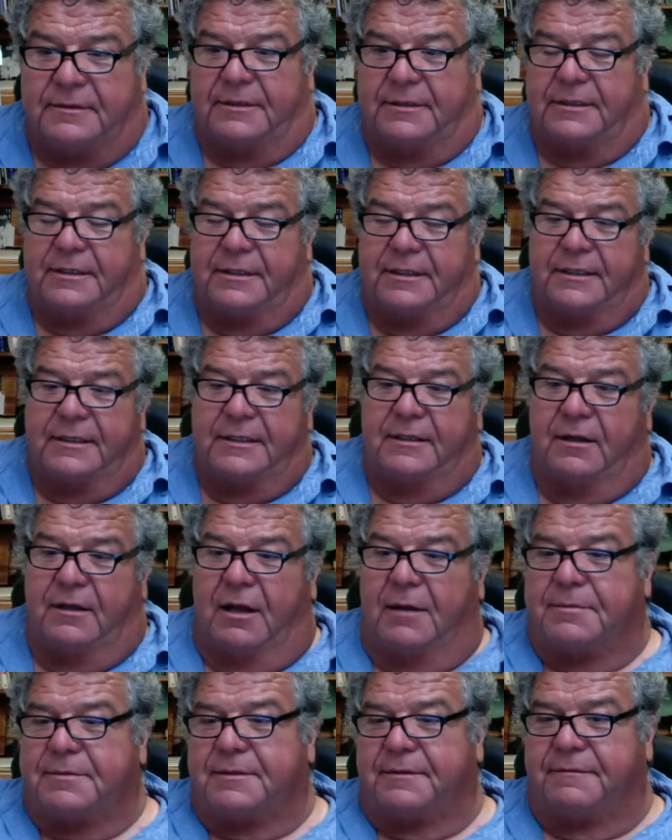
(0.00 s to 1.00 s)
good
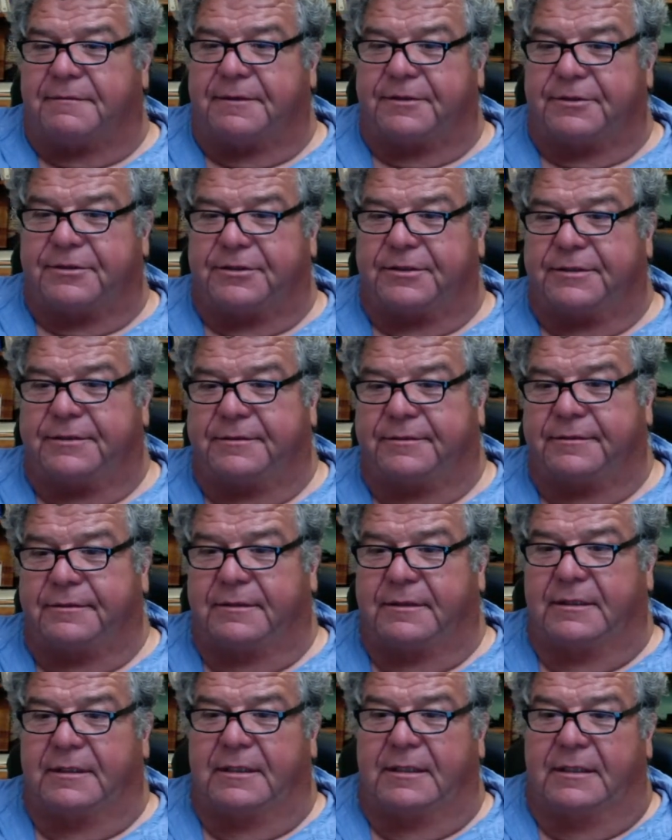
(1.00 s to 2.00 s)
lobster fishing.
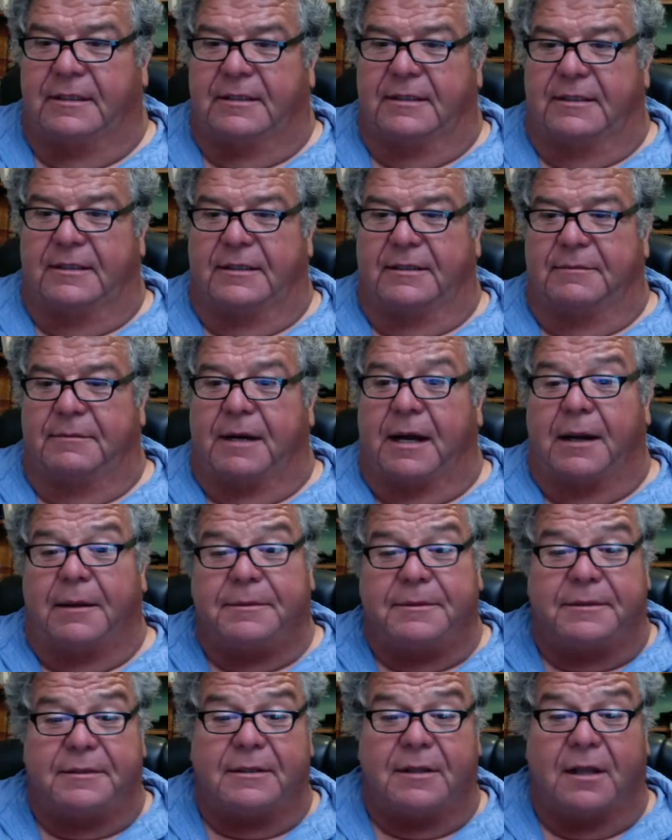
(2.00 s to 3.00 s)
I'm doing